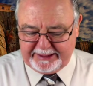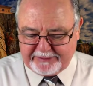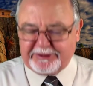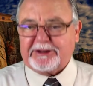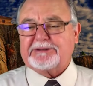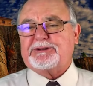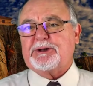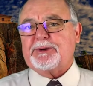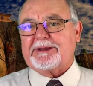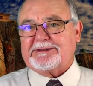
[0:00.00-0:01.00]
even
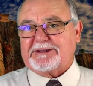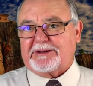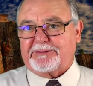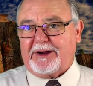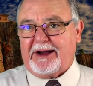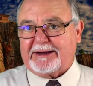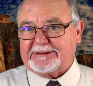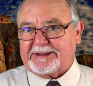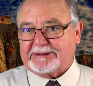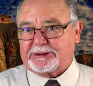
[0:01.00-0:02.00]
Yeshua, the Son of God, it
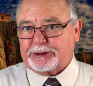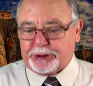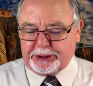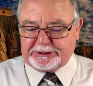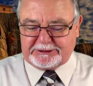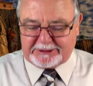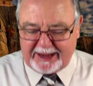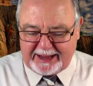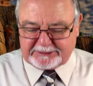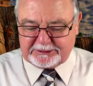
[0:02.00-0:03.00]
says, could
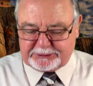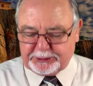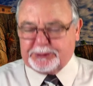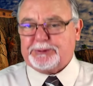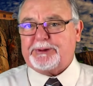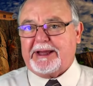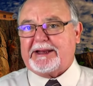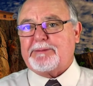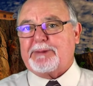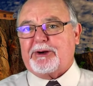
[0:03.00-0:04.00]
not do
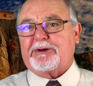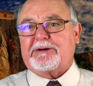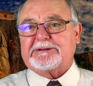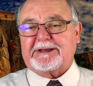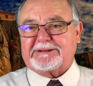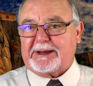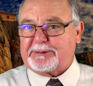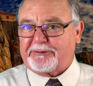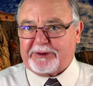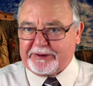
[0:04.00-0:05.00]
any miracles
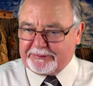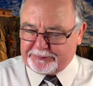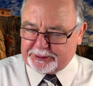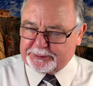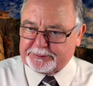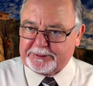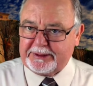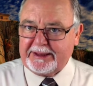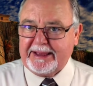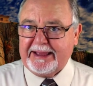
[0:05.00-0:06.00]
except a very few
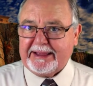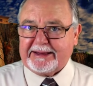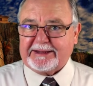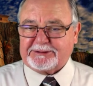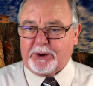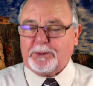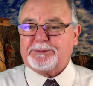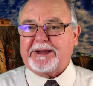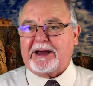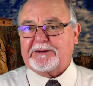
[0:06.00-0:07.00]
in his
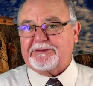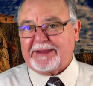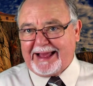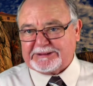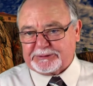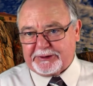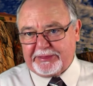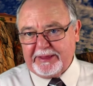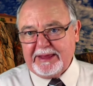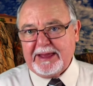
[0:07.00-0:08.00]
hometown of
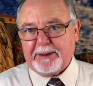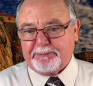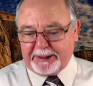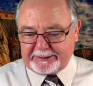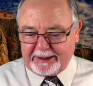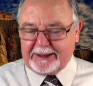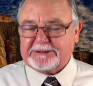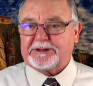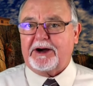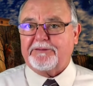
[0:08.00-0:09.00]
Nazareth
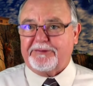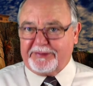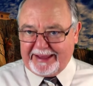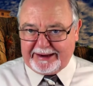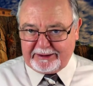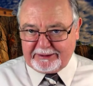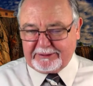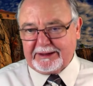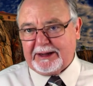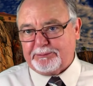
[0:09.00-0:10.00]
because of
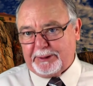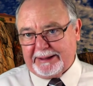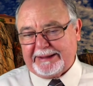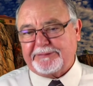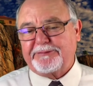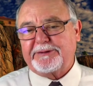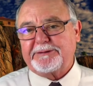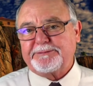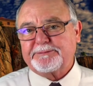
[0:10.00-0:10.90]
their unbelief.